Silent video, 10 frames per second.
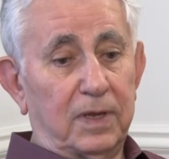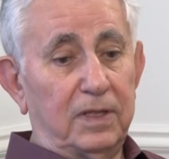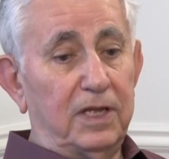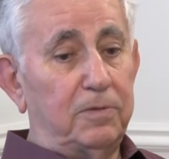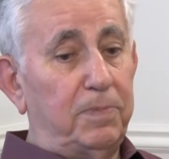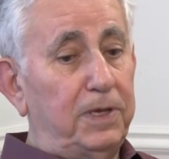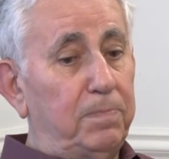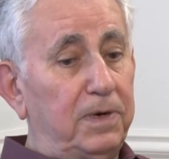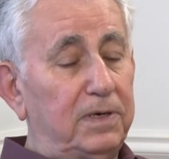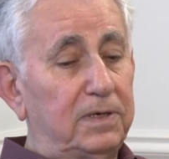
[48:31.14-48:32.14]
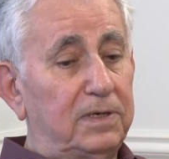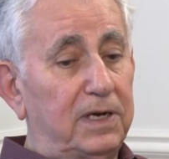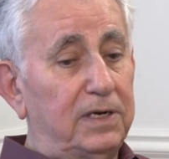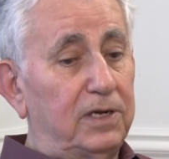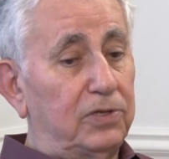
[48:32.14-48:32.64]
that people
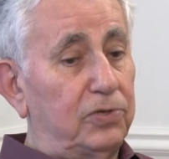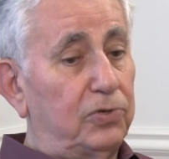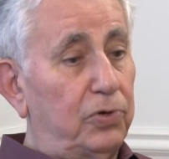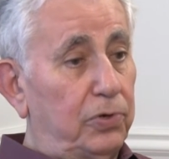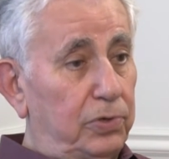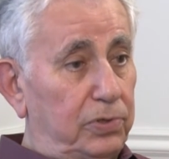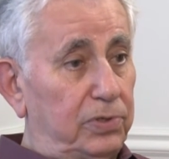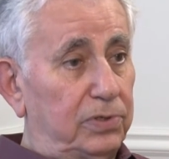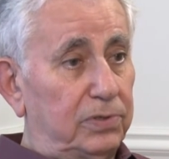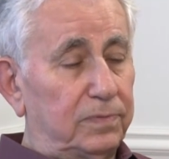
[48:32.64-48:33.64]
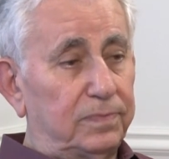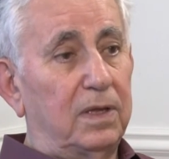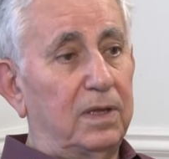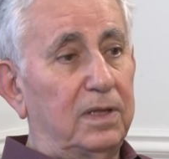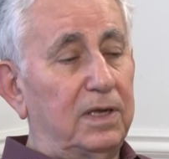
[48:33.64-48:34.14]
are not taught
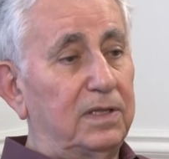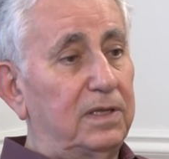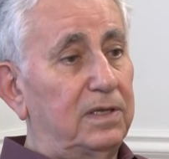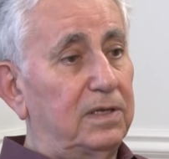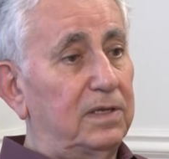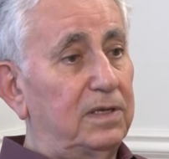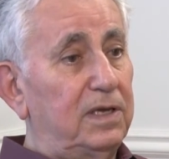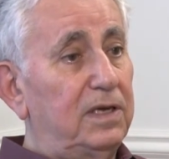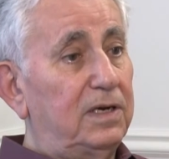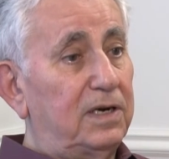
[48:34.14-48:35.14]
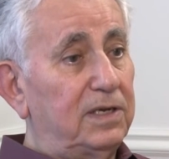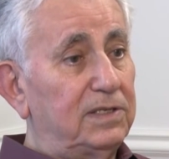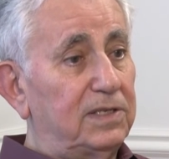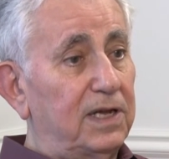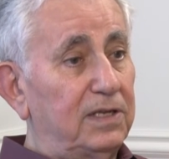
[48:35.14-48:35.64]
that
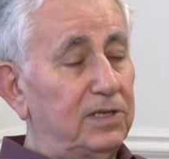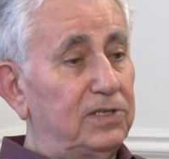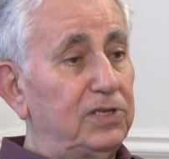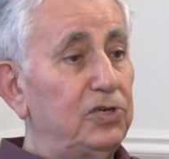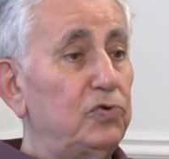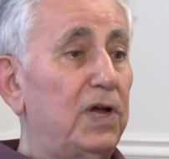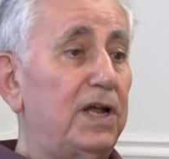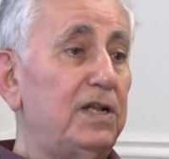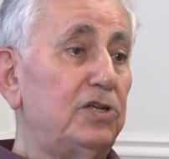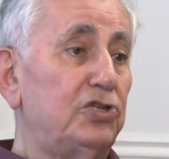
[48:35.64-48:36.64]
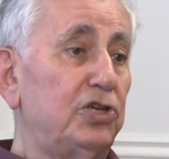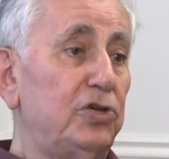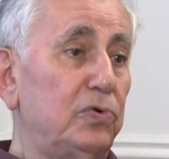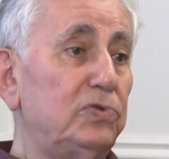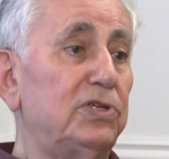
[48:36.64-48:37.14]
increased energy, energy
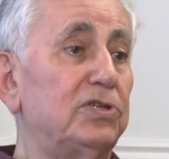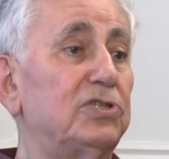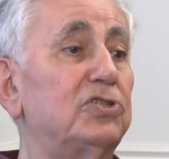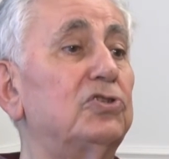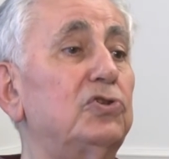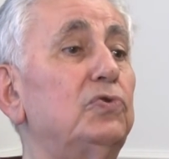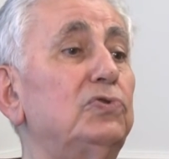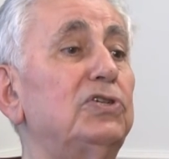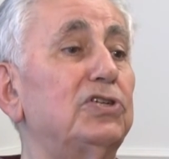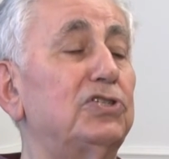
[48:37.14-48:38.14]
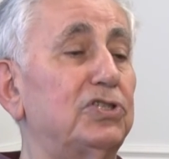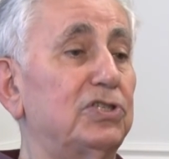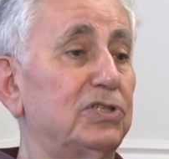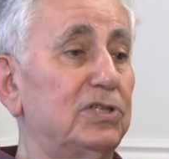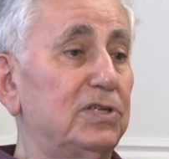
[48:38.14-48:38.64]
usage, usage
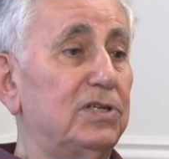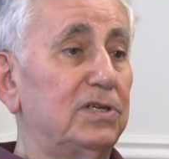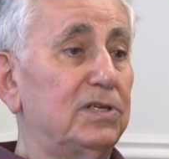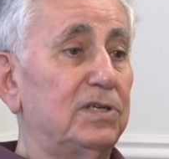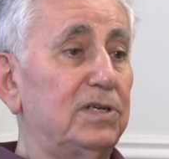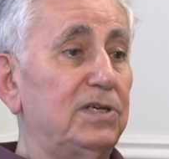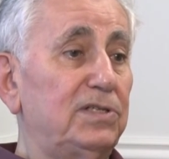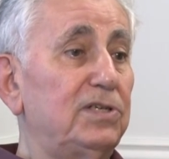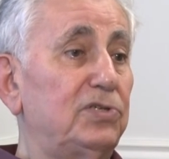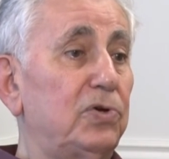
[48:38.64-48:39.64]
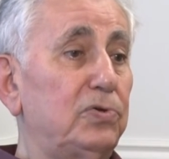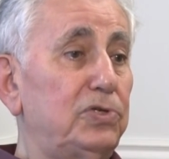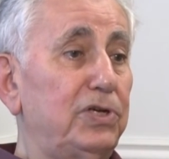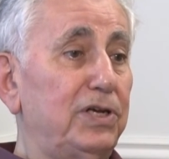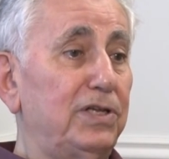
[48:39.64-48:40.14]
is
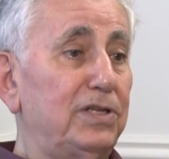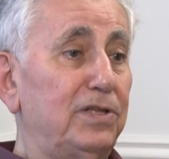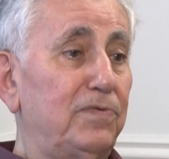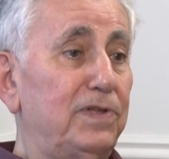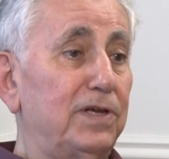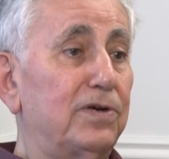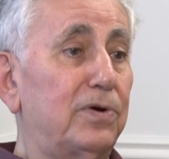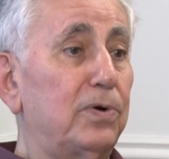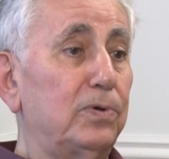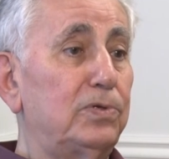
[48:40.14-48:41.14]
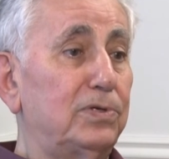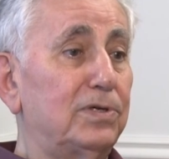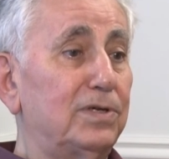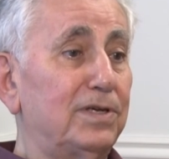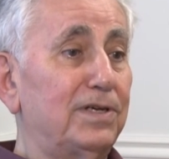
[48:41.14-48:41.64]
associated with the growth
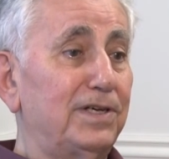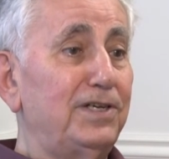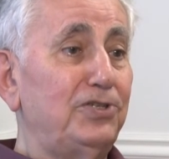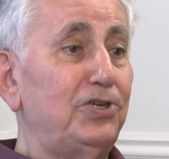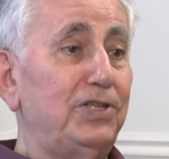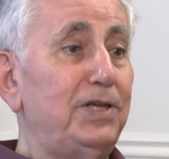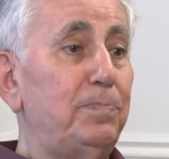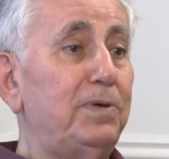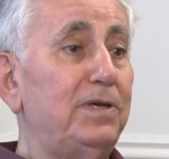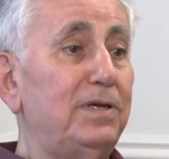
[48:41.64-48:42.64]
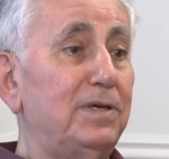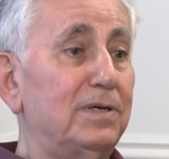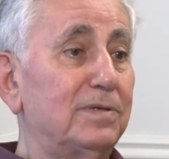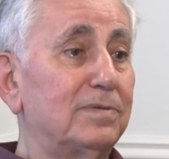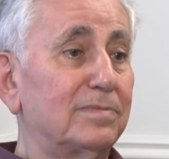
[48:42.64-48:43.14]
in G D P
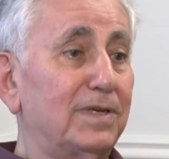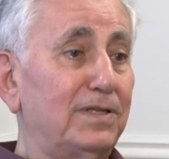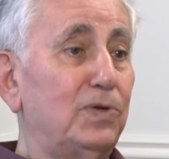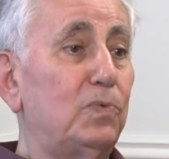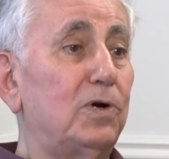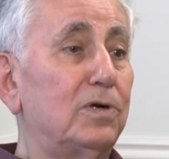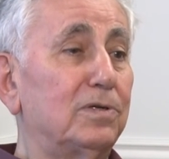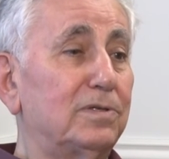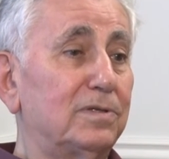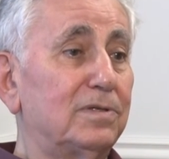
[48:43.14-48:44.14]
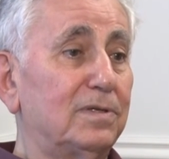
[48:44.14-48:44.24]
in the world.